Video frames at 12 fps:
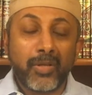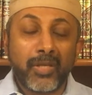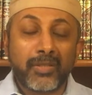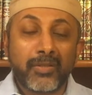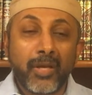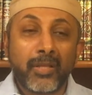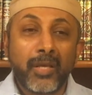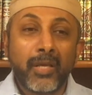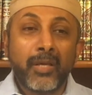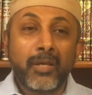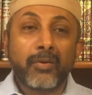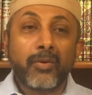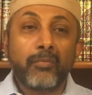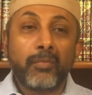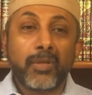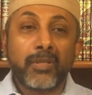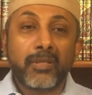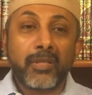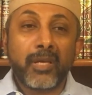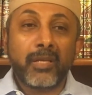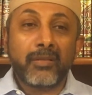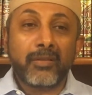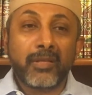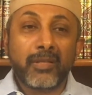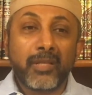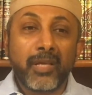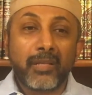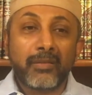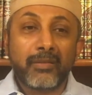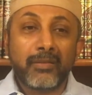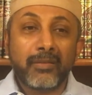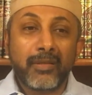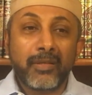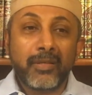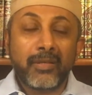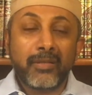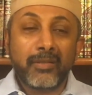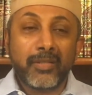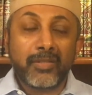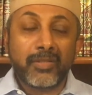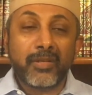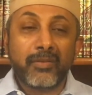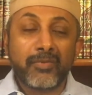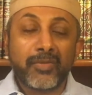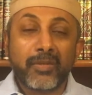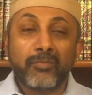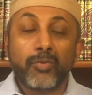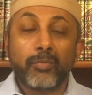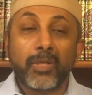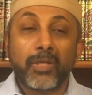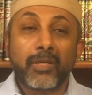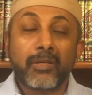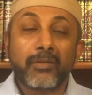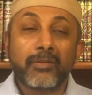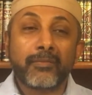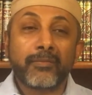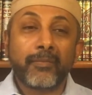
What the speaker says: He has not committed anything that deserves him to be killed.